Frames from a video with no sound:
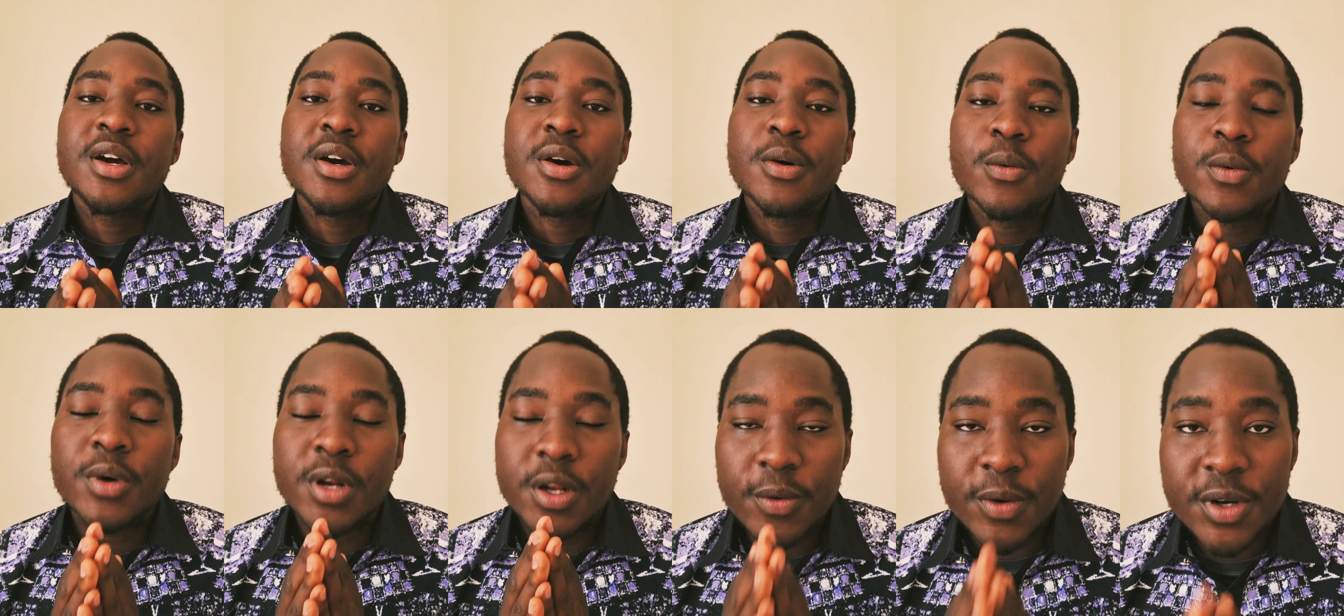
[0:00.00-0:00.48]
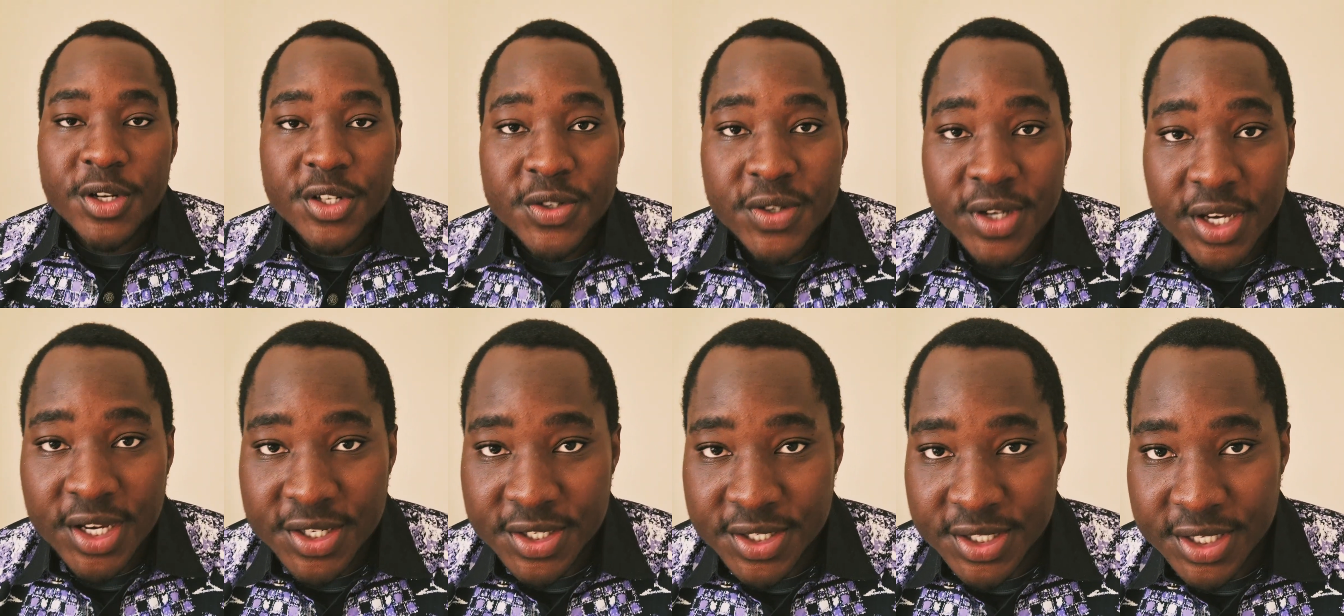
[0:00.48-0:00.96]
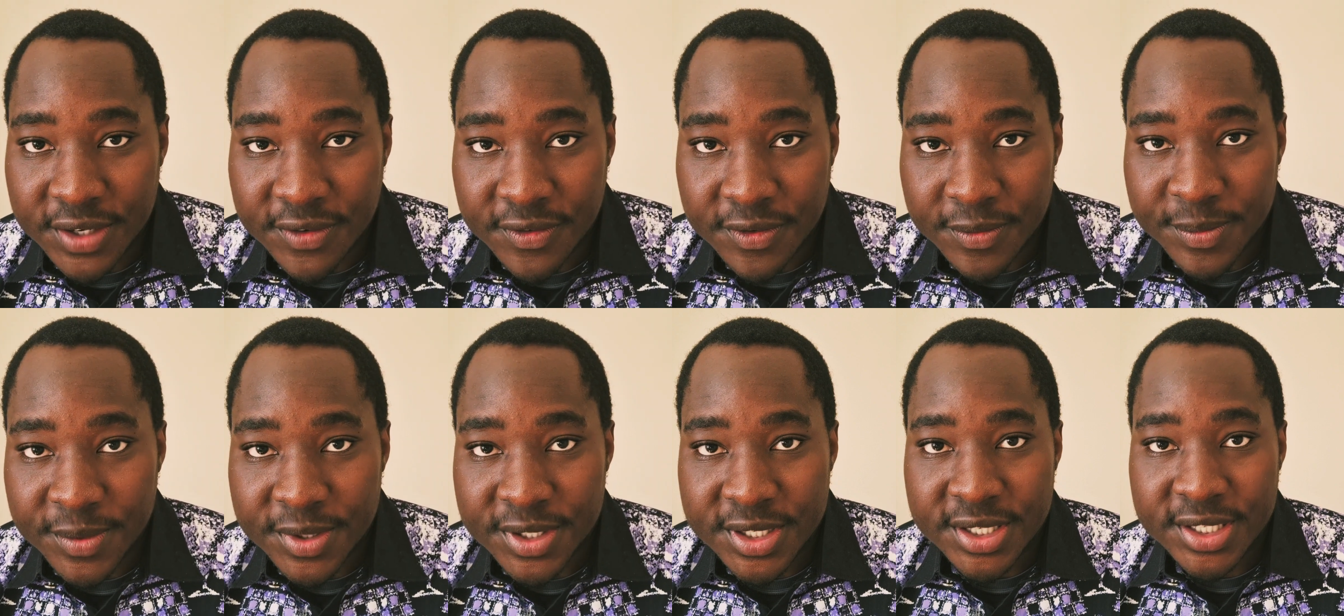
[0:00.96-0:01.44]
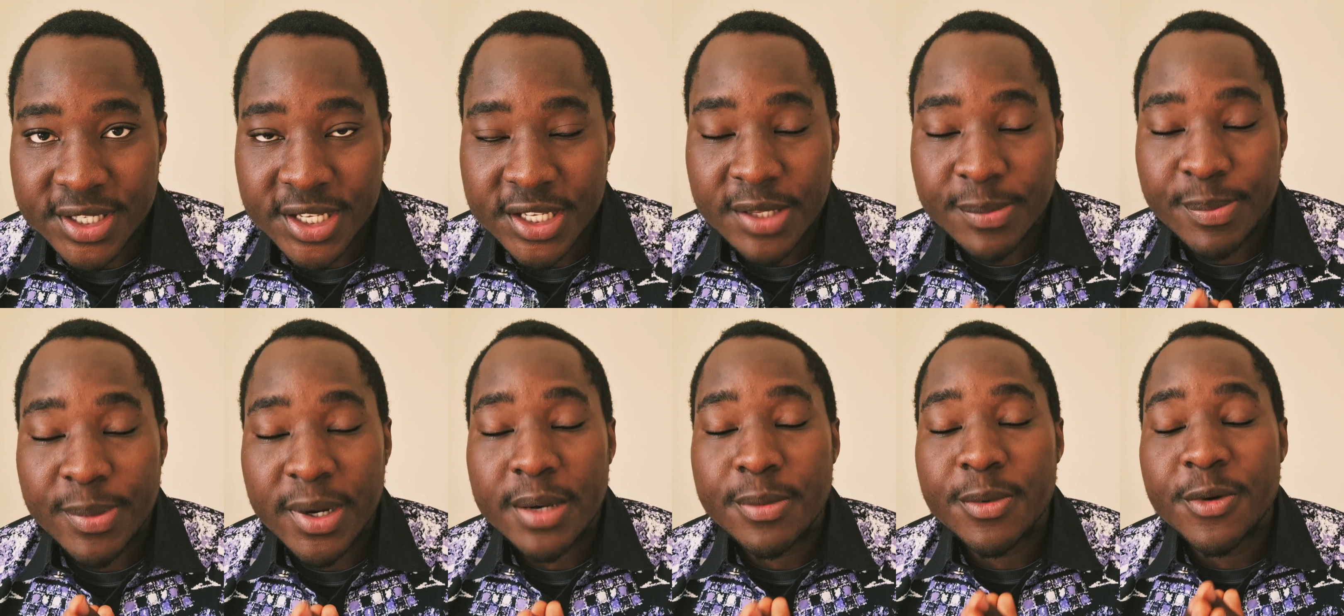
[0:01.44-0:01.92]
What I want you guys to take from this is that the
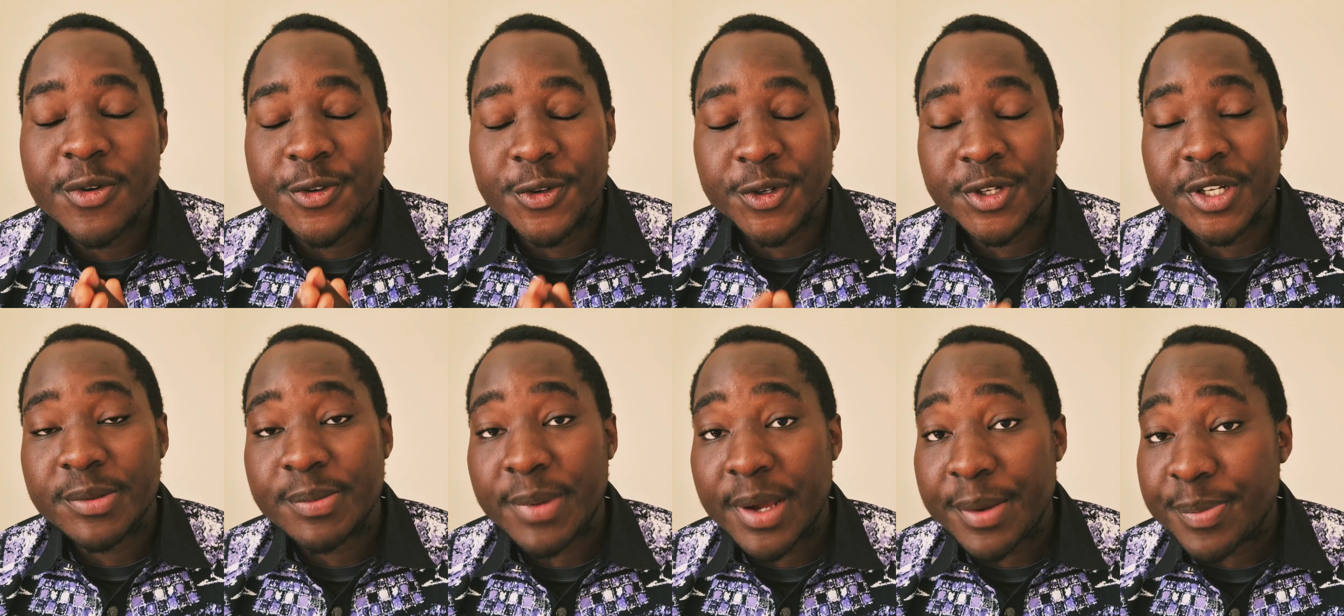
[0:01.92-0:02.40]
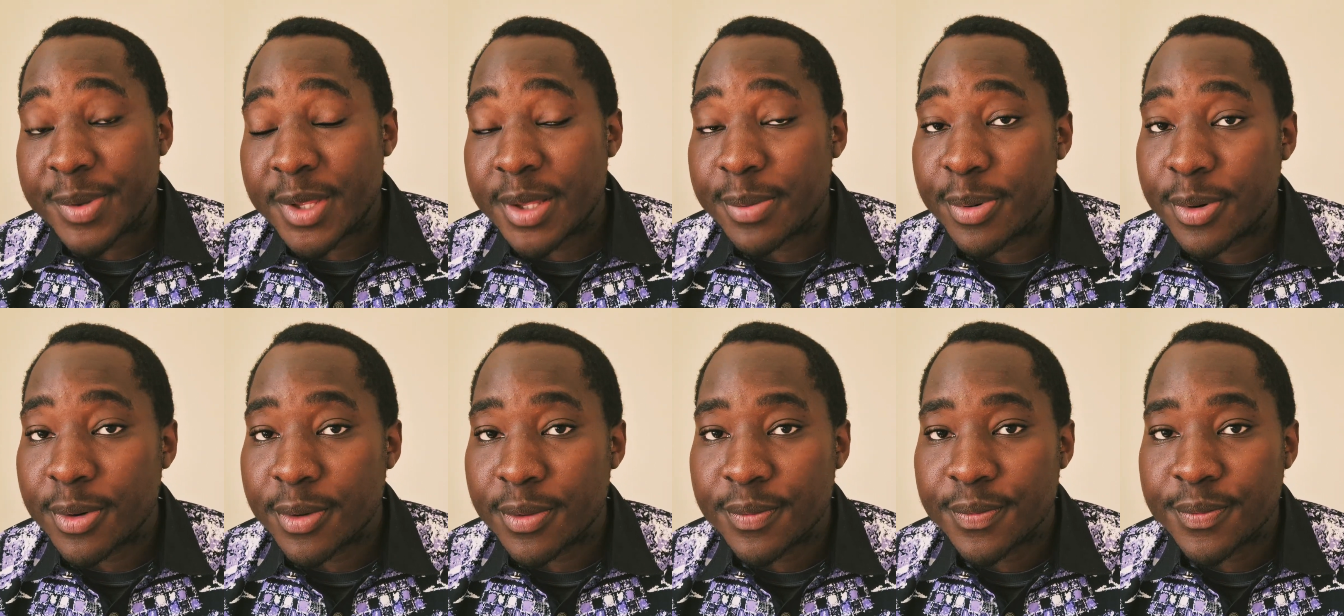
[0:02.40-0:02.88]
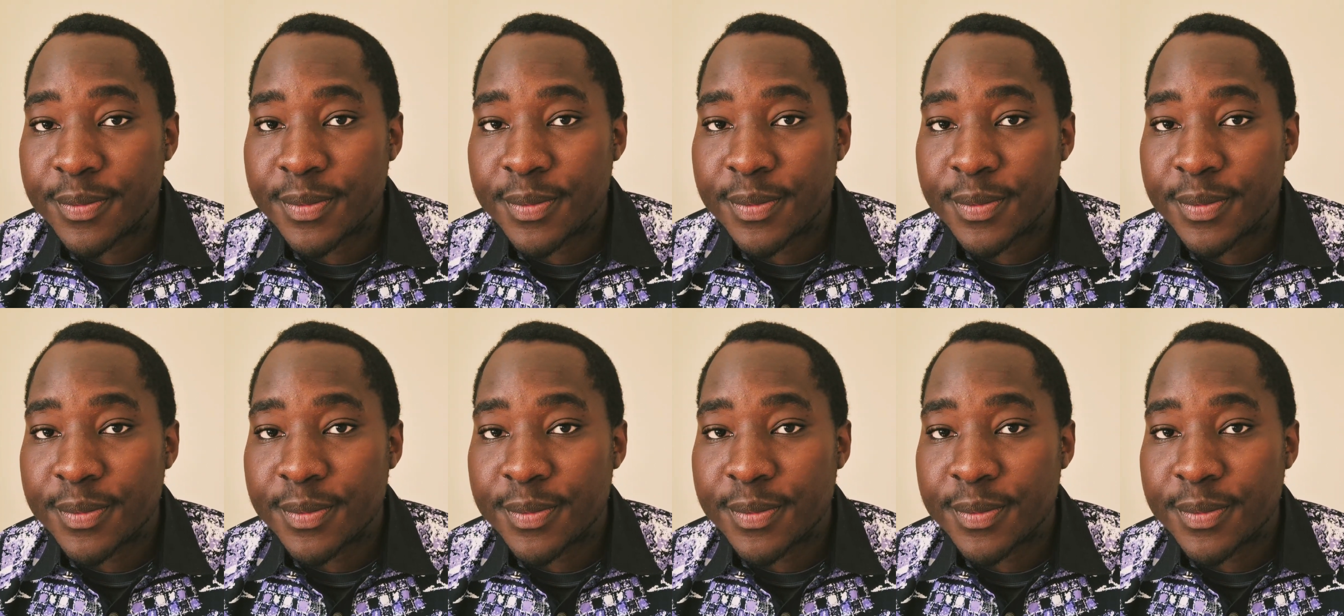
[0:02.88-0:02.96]
Bible was written by people.